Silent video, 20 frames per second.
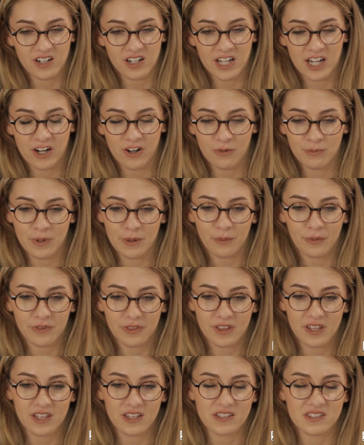and I remember
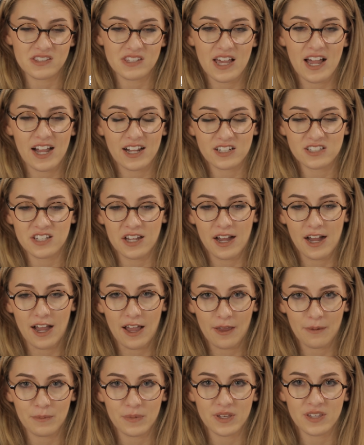the exact
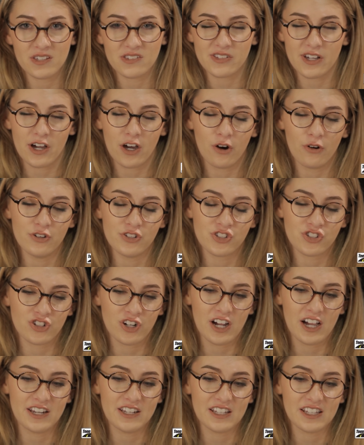time because I always
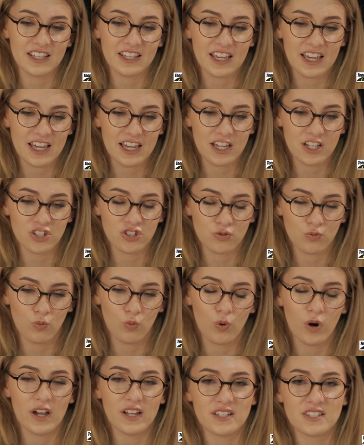tried to gauge
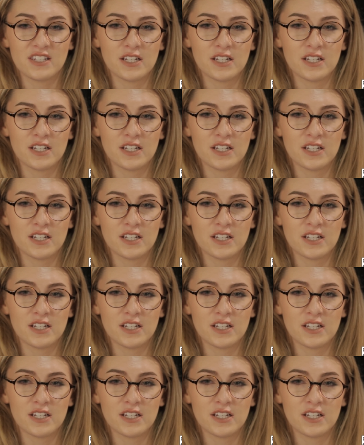what